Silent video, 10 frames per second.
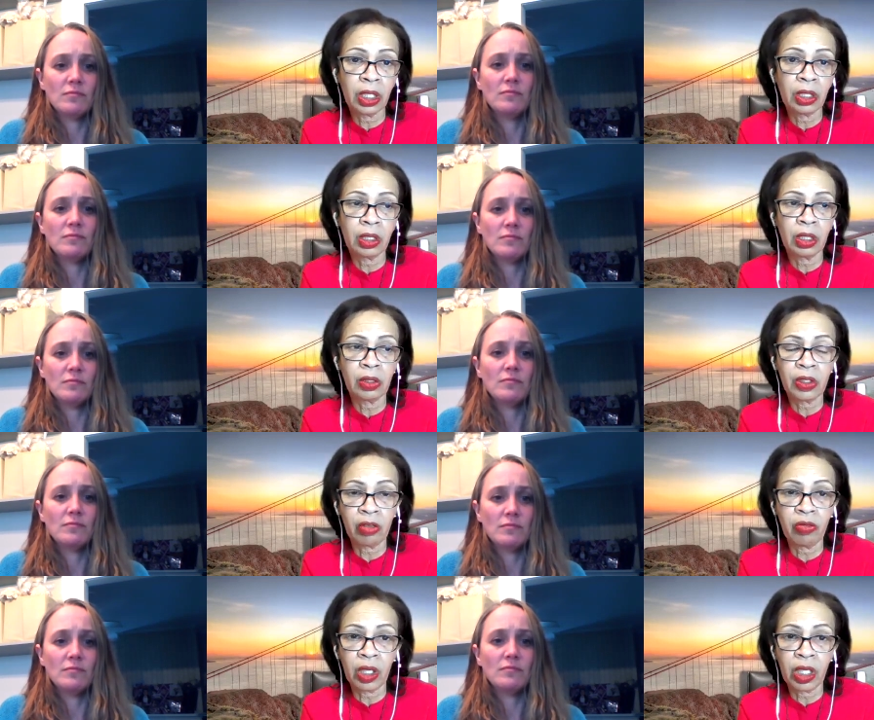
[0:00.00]
Speaker 1: and
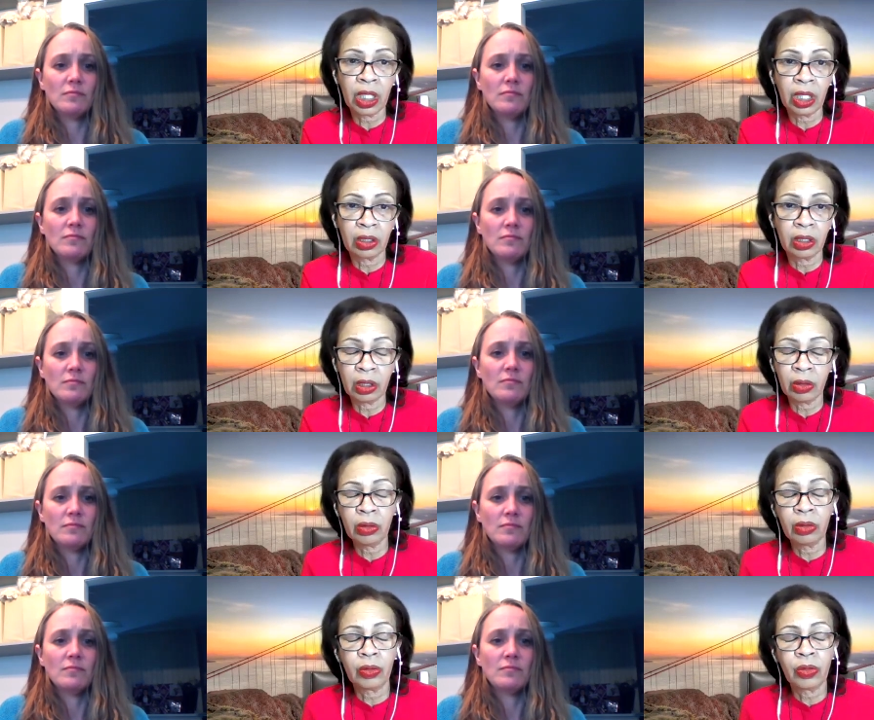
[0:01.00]
stuff like that, you
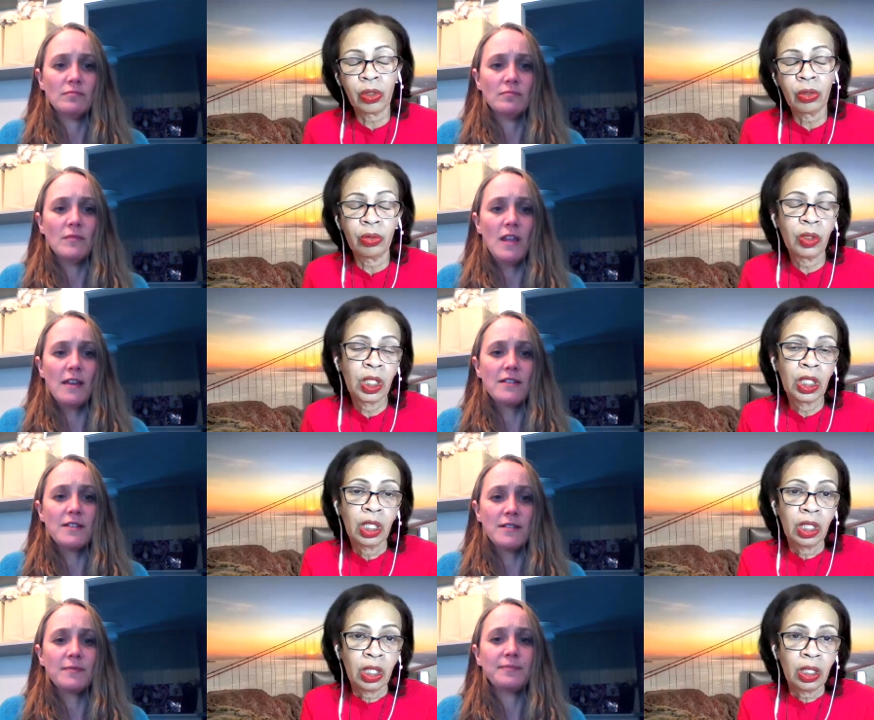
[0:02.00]
know. So
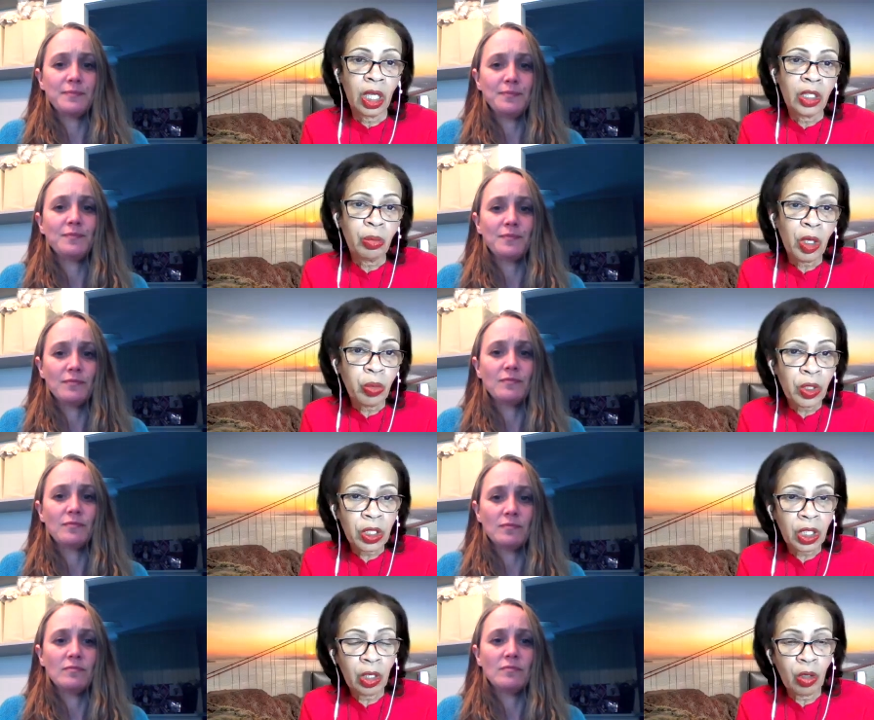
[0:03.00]
yes, that's my
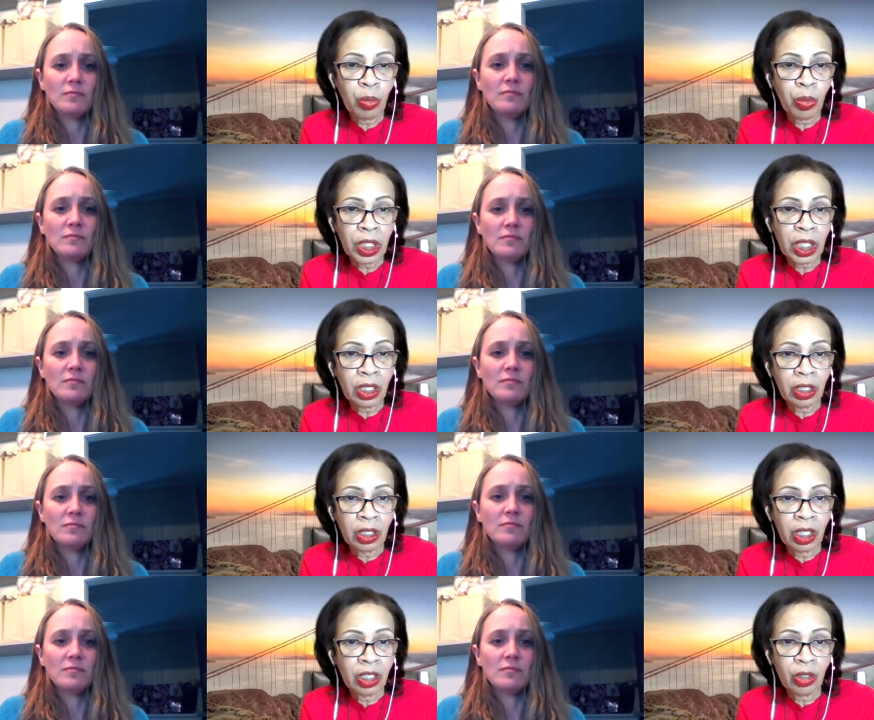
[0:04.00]
personal opinion,
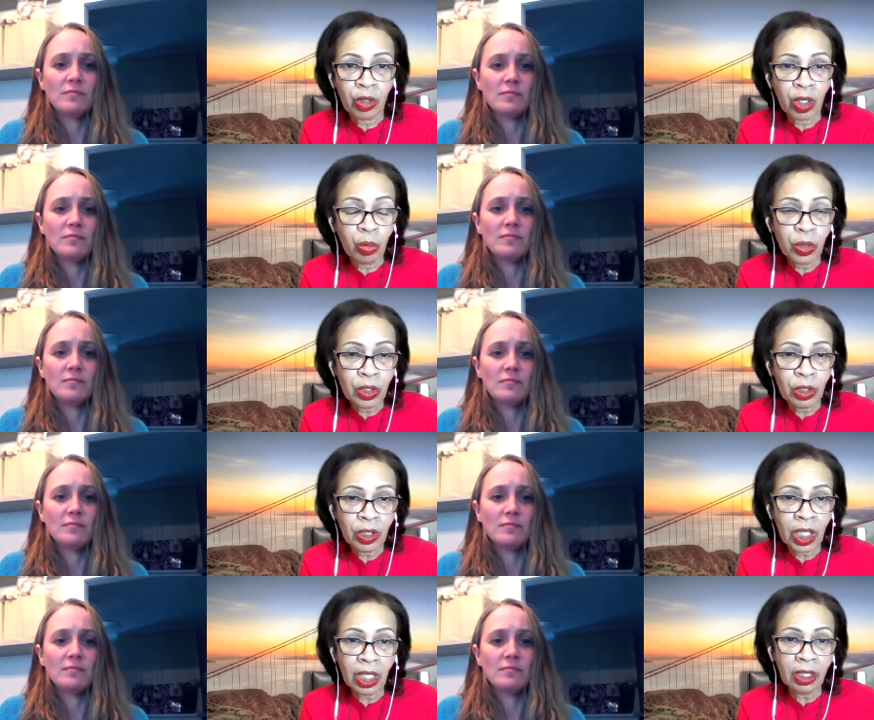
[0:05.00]
and your input
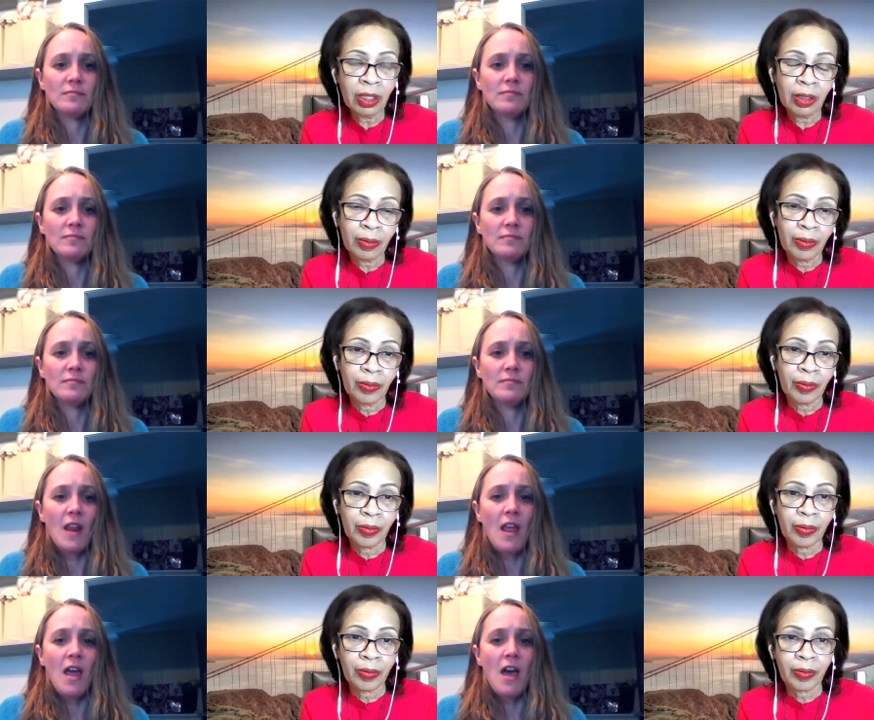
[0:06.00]
Speaker 2: on that.
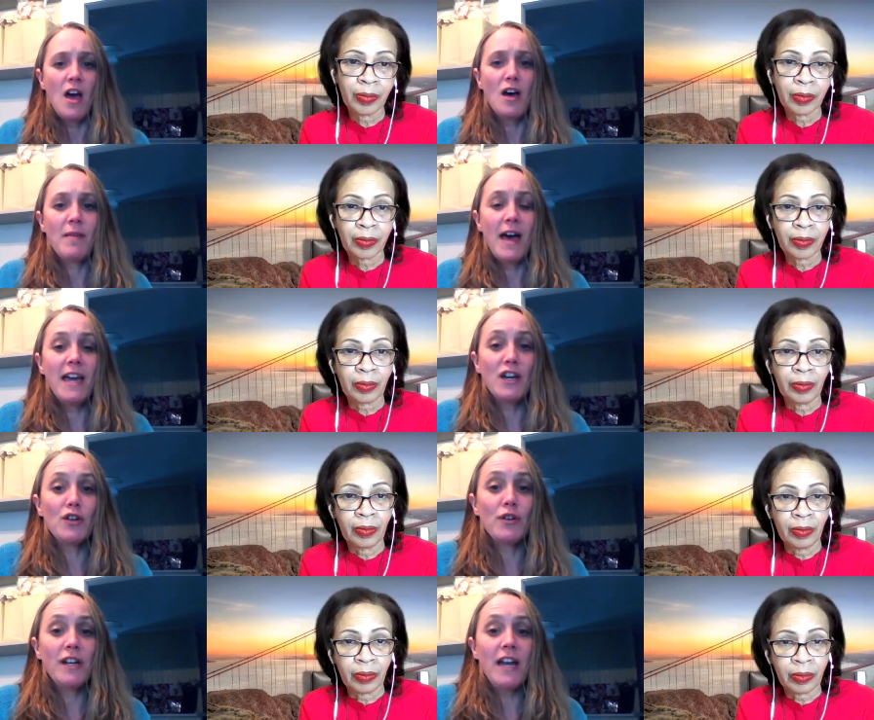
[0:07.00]
Um, I
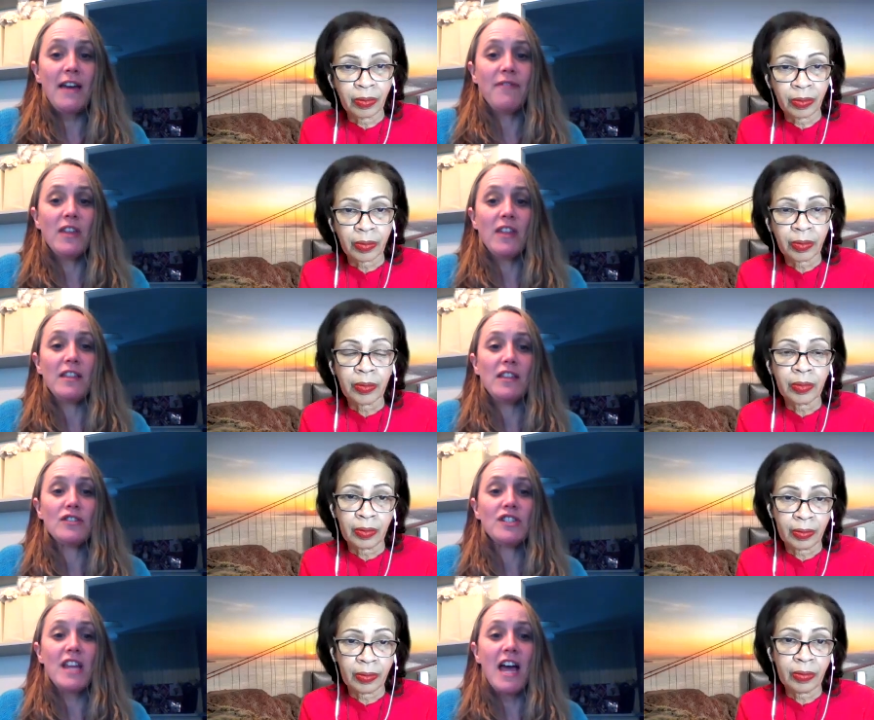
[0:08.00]
agree. I feel like
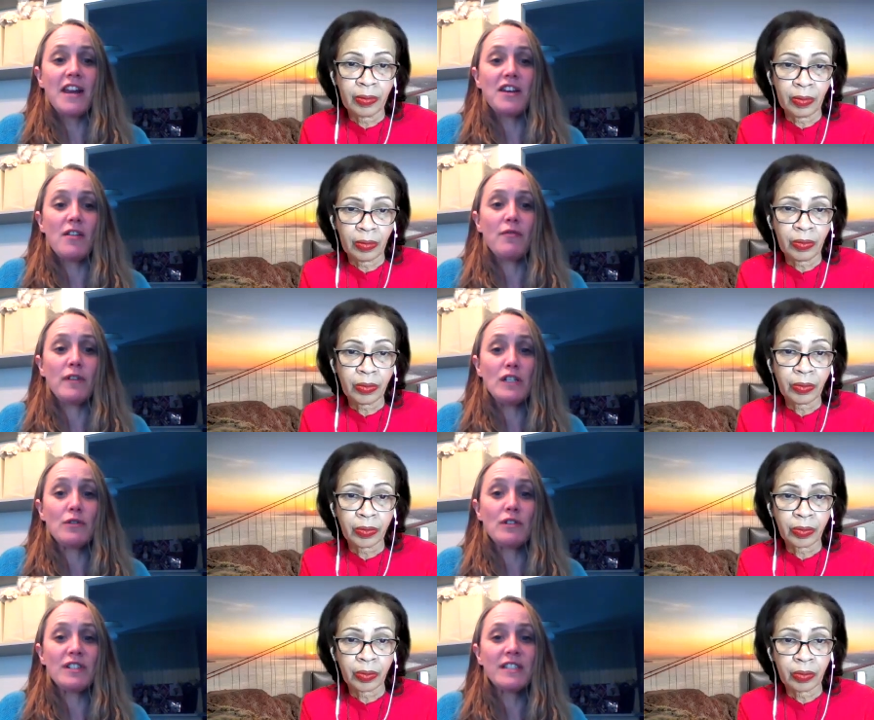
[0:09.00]
there's not enough
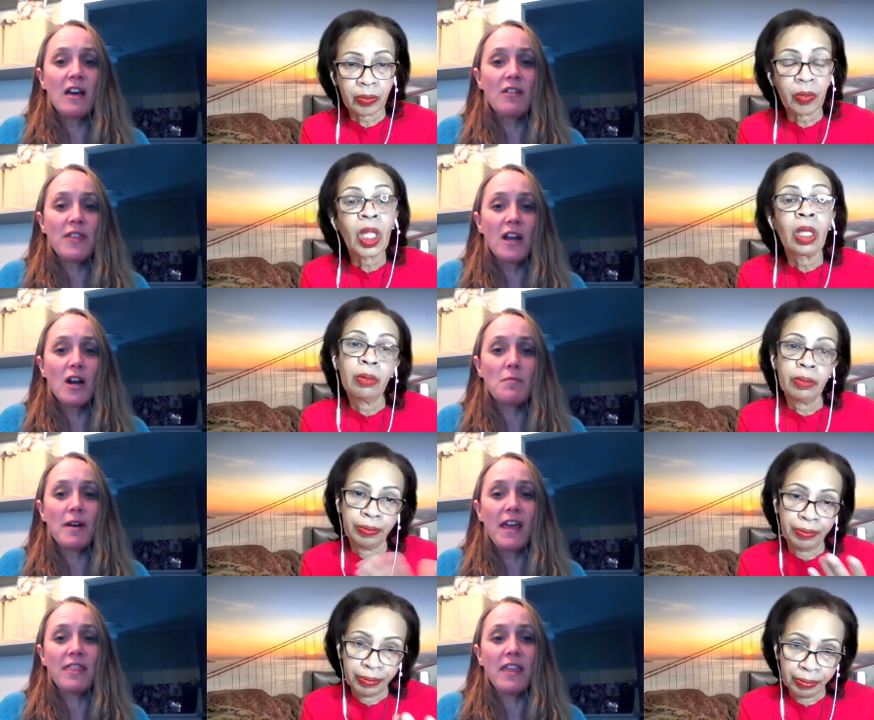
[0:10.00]
resources out there,
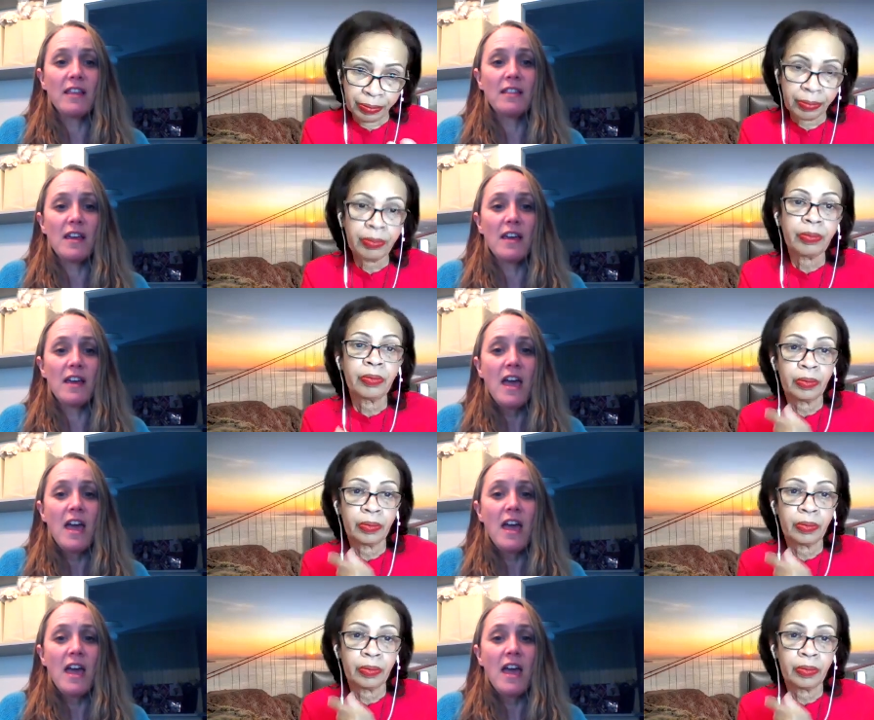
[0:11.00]
but I think that